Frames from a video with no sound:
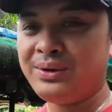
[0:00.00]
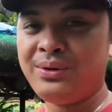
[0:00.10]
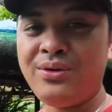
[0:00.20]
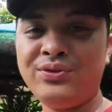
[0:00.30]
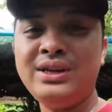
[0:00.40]

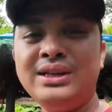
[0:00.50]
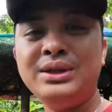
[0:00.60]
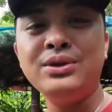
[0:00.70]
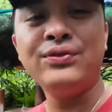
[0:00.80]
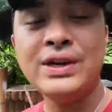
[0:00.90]
hopefully they
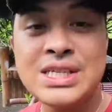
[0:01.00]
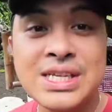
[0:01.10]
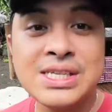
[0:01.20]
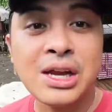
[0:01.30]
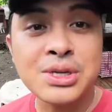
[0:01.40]
do fix
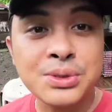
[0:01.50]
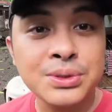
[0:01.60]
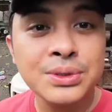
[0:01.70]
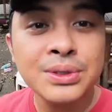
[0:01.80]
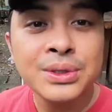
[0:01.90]
this
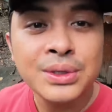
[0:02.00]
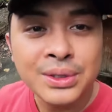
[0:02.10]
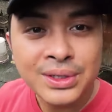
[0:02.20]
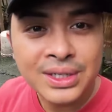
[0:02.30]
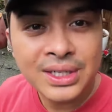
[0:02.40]
issue
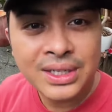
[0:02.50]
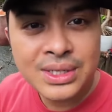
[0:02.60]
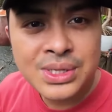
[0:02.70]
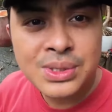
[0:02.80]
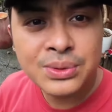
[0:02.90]

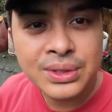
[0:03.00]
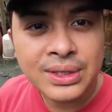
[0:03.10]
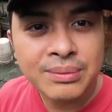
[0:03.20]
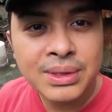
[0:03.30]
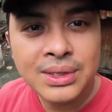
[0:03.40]

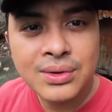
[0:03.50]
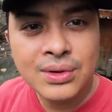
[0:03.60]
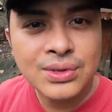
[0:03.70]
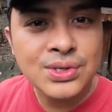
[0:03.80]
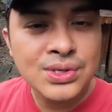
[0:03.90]
soon,
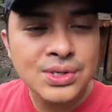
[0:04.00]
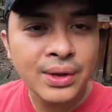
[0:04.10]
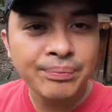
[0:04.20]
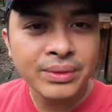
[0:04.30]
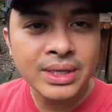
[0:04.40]
because
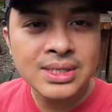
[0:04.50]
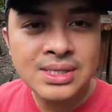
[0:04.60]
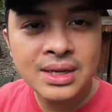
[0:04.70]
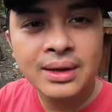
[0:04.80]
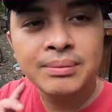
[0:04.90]

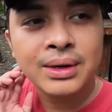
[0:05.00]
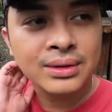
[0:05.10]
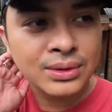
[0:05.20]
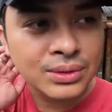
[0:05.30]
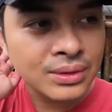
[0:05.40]
it's
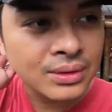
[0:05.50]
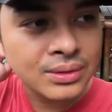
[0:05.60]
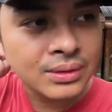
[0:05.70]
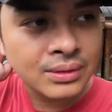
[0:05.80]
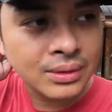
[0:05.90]
about
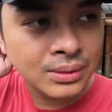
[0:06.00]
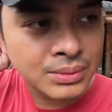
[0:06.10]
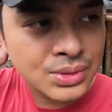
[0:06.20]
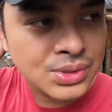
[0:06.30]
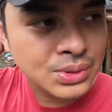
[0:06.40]

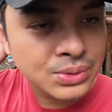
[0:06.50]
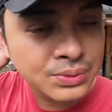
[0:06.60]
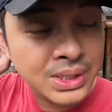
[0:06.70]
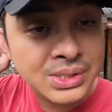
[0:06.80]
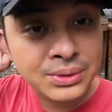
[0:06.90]
almost 2
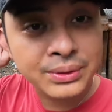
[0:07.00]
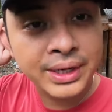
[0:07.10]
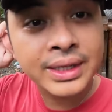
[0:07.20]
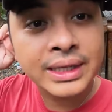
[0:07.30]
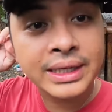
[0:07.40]
weeks
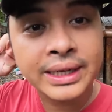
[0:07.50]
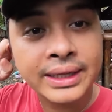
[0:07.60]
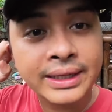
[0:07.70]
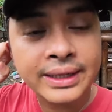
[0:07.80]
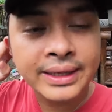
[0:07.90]
already
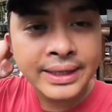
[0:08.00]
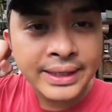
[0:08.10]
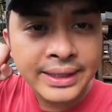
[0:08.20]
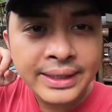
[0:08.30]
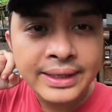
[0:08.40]
and
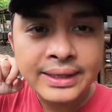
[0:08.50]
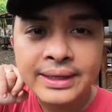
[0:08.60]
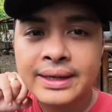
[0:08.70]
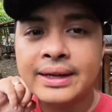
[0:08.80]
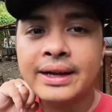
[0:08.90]

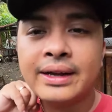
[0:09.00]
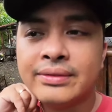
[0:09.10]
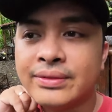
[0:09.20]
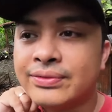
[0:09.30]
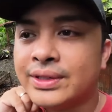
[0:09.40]
I
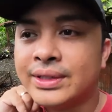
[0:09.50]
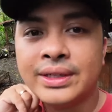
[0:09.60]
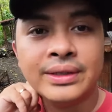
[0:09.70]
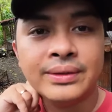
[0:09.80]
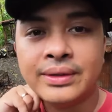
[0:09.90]
haven't found
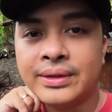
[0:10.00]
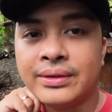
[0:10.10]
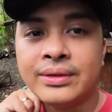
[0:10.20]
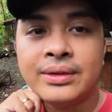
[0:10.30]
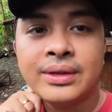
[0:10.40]

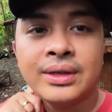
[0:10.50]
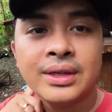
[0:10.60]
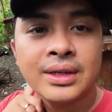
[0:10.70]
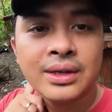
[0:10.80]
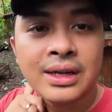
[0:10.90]
any
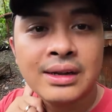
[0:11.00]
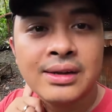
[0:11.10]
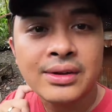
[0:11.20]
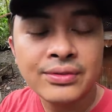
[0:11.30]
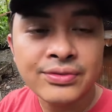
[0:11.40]

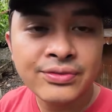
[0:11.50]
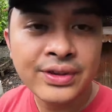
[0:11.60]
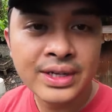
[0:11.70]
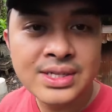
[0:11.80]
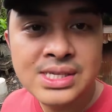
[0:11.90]
clear
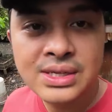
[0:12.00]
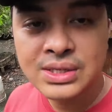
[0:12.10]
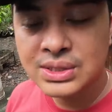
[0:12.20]
fix